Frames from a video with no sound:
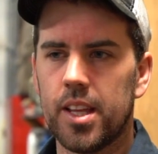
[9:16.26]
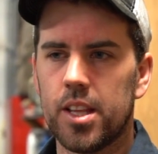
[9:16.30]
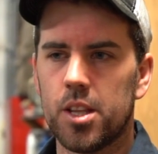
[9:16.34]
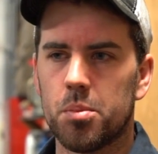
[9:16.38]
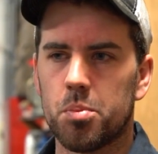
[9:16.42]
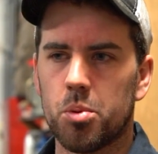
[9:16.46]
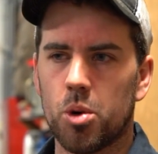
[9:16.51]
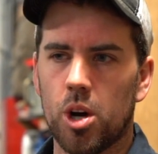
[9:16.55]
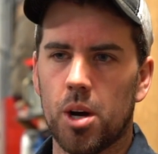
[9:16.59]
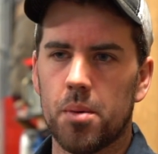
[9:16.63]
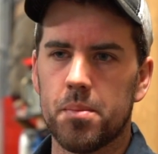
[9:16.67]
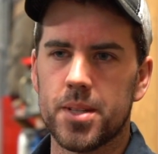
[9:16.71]
The
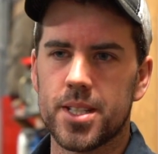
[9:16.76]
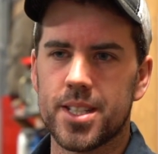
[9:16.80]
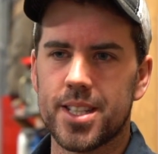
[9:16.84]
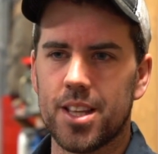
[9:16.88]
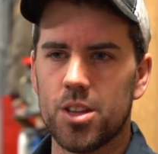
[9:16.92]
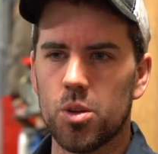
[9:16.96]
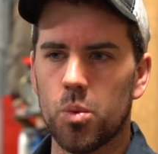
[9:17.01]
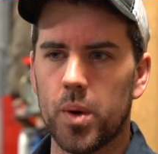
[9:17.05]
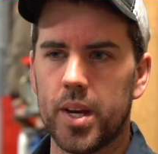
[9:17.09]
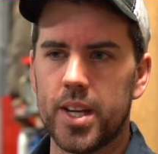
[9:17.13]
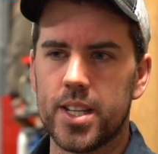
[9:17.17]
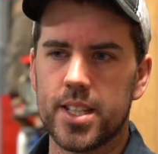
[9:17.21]
problem is
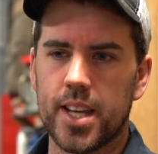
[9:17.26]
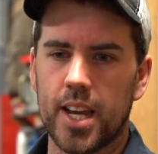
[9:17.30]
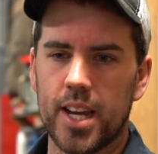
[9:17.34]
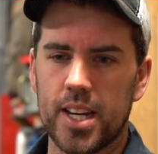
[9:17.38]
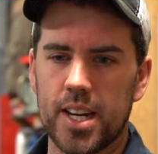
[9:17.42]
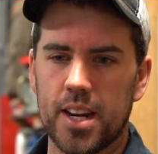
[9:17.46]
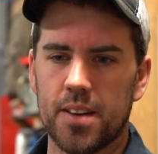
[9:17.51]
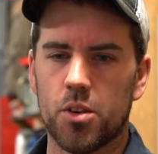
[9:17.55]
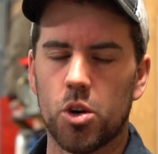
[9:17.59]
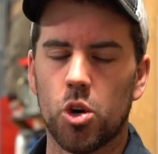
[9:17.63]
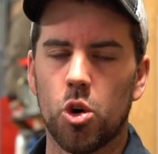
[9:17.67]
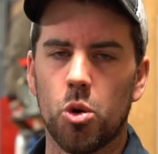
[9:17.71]
then the wastegate
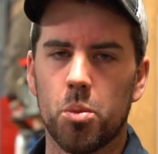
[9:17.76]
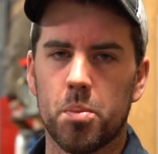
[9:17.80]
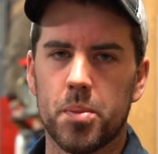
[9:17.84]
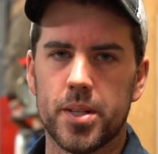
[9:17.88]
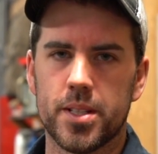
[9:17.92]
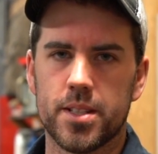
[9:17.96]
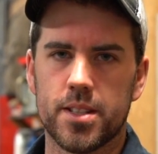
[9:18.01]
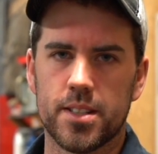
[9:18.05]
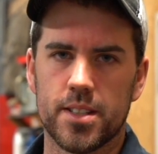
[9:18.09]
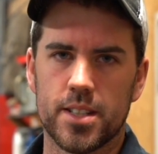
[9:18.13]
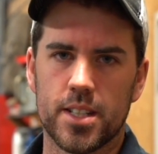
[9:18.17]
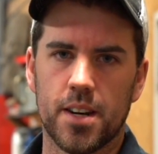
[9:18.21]
never
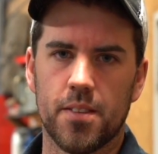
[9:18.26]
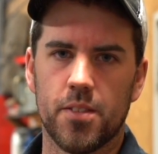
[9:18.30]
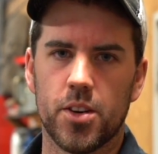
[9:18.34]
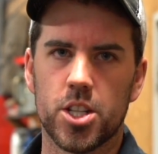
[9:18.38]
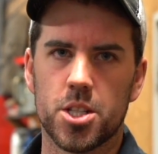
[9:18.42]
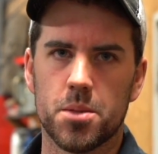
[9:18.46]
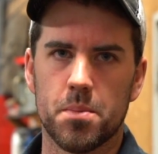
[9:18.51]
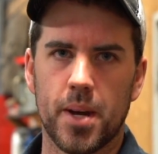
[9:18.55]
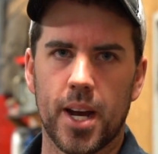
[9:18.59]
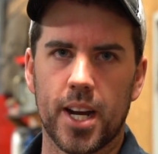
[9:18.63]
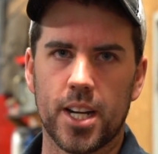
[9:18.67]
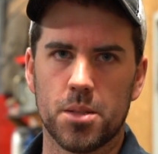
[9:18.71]
opens because it never
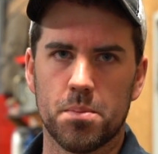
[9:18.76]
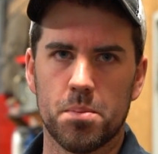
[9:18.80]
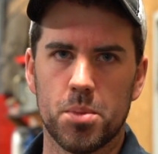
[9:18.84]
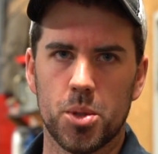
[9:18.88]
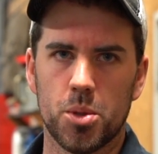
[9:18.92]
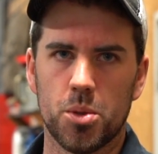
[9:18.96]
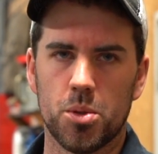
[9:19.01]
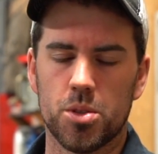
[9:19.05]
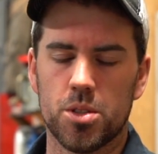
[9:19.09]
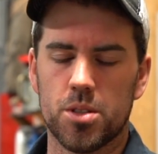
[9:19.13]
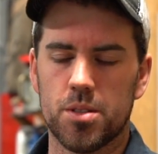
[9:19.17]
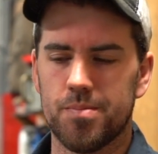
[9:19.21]
hits max
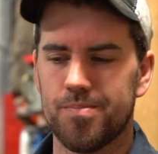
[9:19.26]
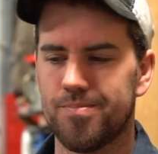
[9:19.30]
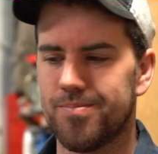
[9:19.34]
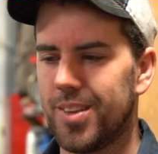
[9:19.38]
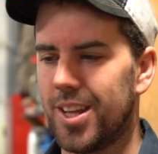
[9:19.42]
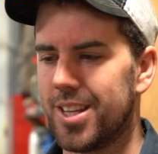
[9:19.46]
boost.